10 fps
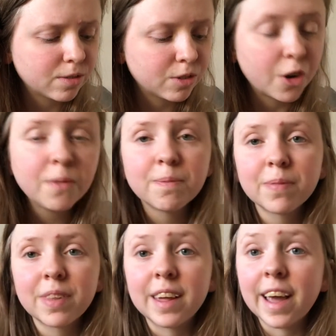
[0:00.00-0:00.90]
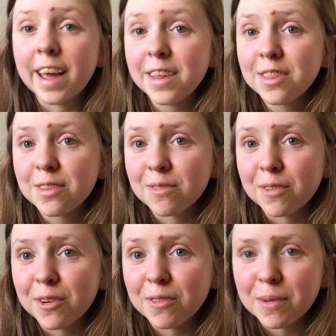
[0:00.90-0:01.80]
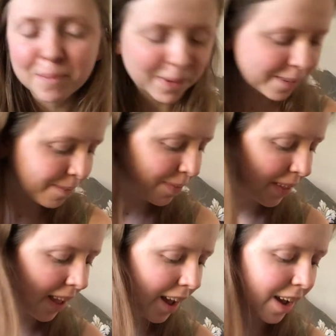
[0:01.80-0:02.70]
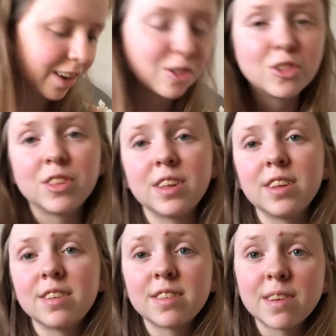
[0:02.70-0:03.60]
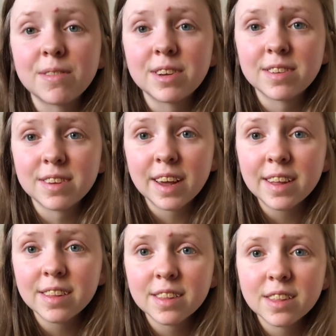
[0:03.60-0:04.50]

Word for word: no, the 8th of November uh, to the 17th